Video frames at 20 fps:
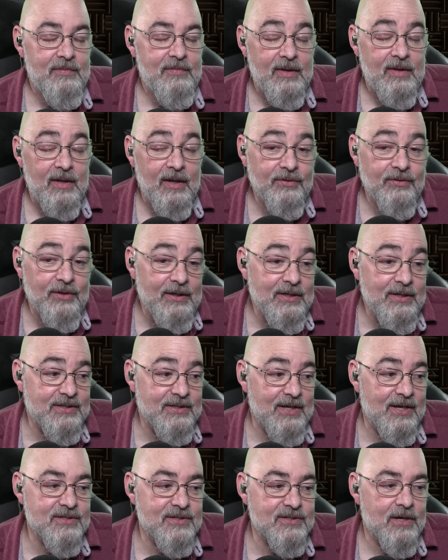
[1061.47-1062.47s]
And then he
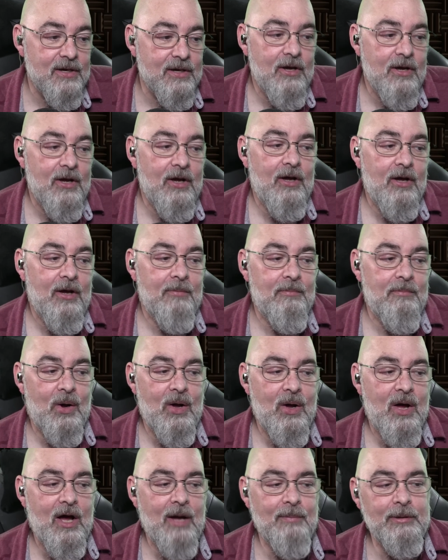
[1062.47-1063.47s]
says,
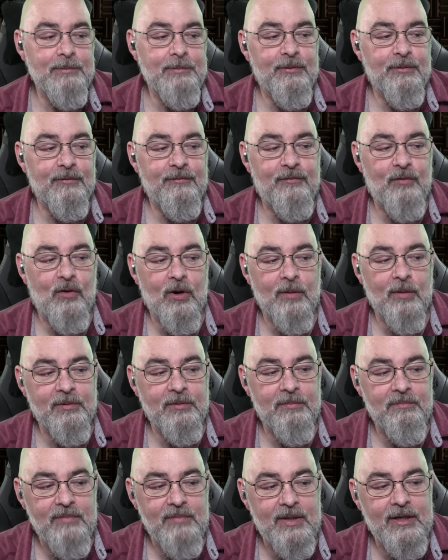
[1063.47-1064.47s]
Muhammad performed
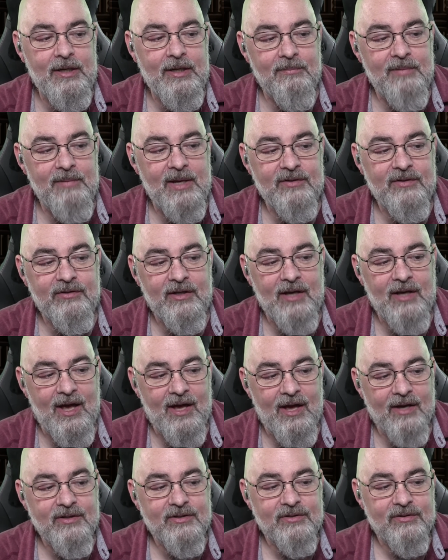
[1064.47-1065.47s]
many amazing
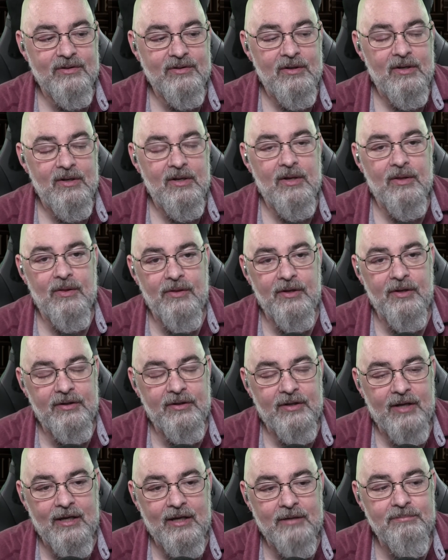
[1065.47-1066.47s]
acts that
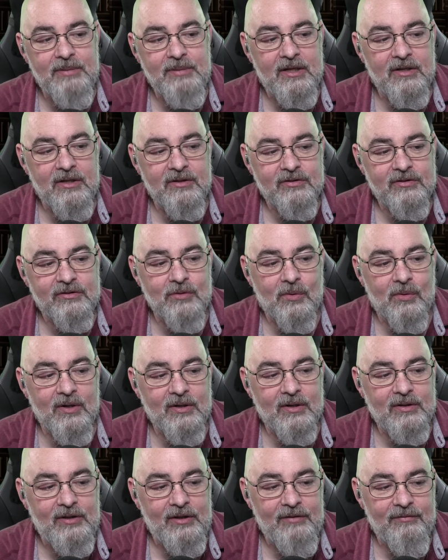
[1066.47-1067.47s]
can be
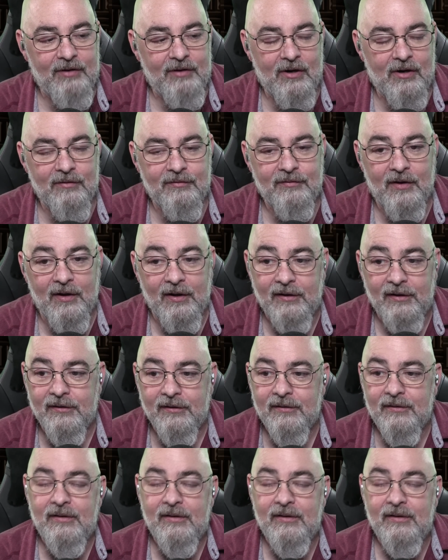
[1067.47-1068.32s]
historically verified.